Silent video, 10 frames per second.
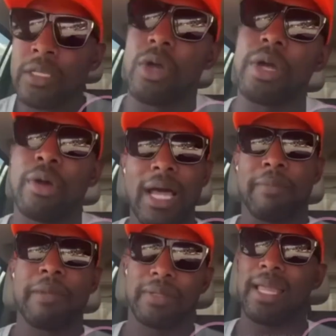So I know a
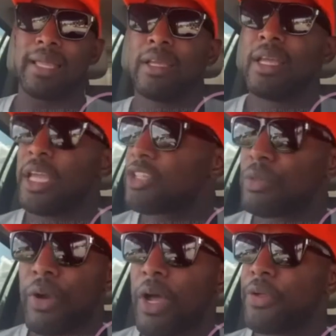lot of people like, it's
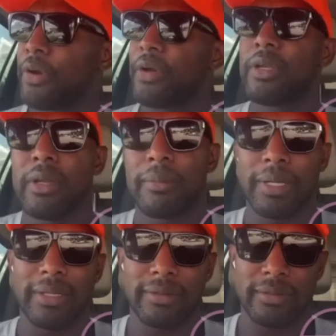the brother,
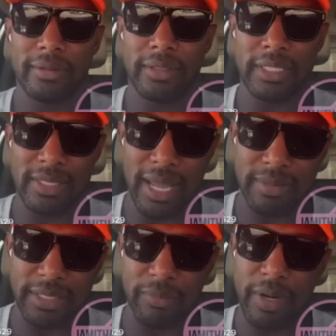but it's
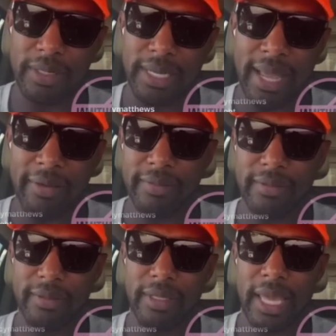times that the brother left
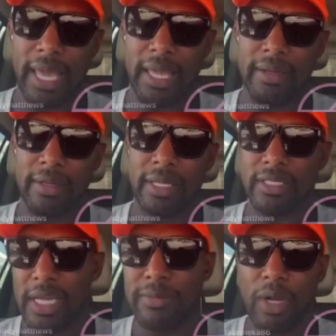and
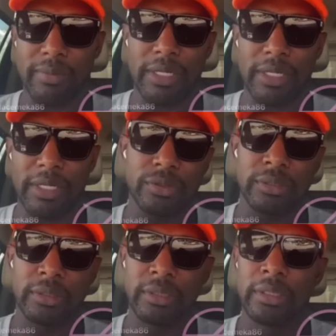his husband watched my children.
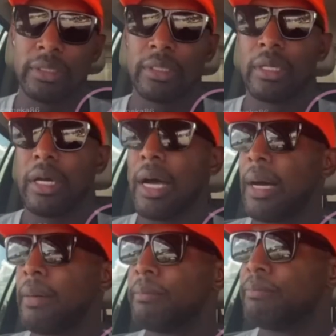
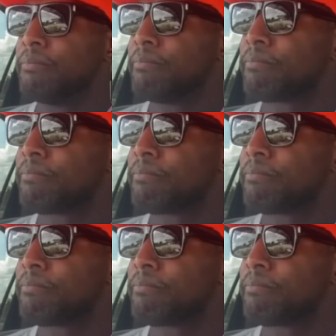And